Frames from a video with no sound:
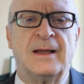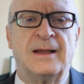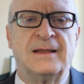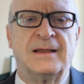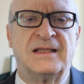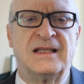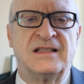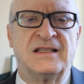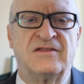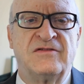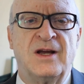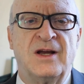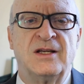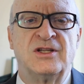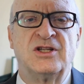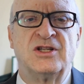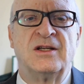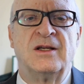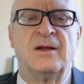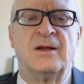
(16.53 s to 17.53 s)

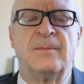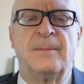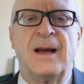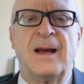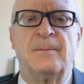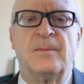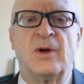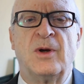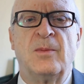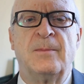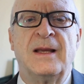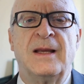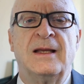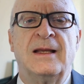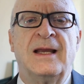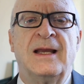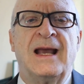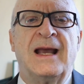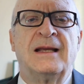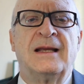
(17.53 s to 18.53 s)
dysfunctional meibomian
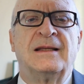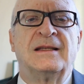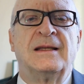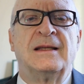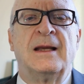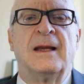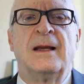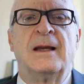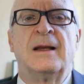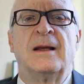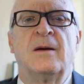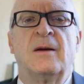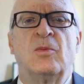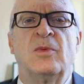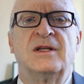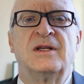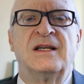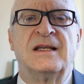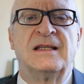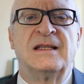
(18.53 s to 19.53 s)
glands,
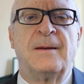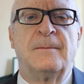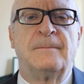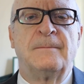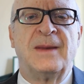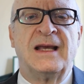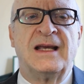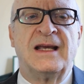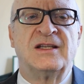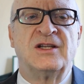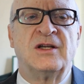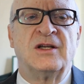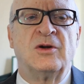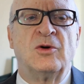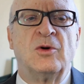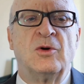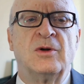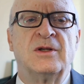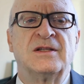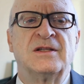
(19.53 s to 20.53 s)
which is a major
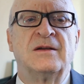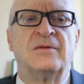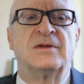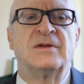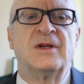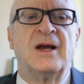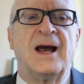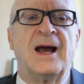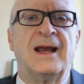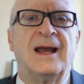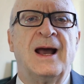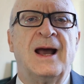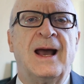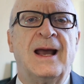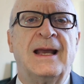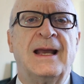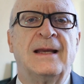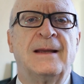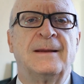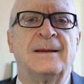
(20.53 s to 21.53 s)
cause of dry eye.